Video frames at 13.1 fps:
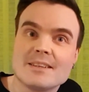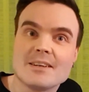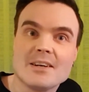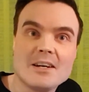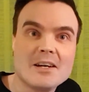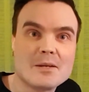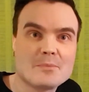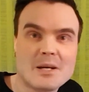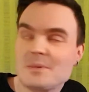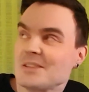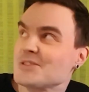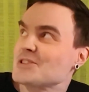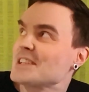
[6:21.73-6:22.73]
I'm happy
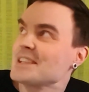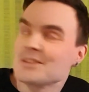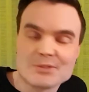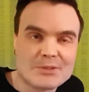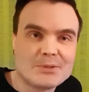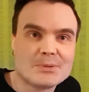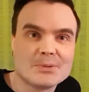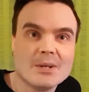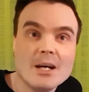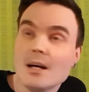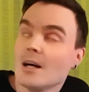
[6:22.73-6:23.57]
to see you too.